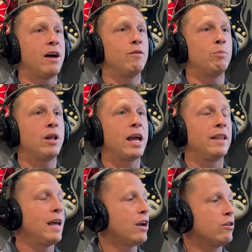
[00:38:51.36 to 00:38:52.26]
have a
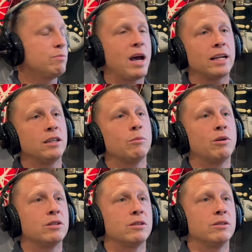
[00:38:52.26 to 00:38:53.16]
plan. That goes back to the
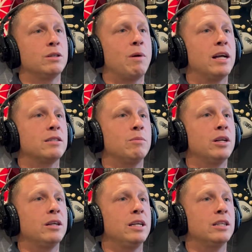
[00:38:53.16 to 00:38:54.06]
personal
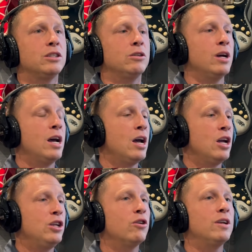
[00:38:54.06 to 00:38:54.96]
responsibility issue.
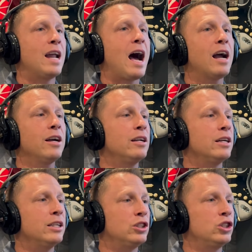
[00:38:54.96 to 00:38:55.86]
You're not going
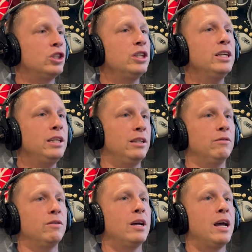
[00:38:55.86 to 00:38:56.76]
to
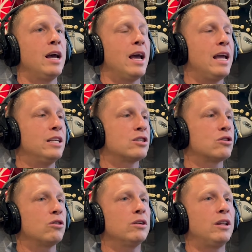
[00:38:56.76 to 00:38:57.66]
achieve a
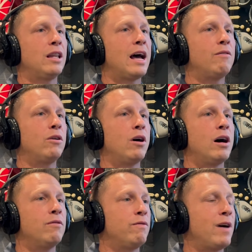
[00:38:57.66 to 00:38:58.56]
certain level
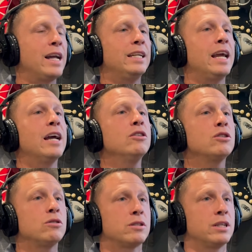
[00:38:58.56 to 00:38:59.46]
of
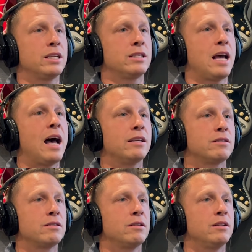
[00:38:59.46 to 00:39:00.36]
financial
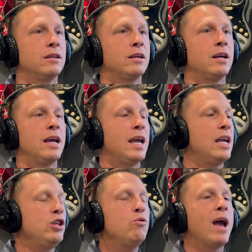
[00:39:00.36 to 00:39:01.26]
success,
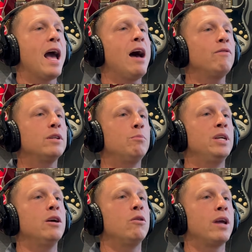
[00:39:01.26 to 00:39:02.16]
and you have to
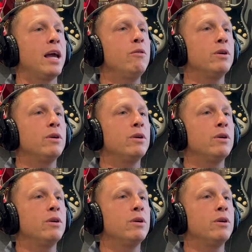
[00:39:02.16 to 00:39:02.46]
be okay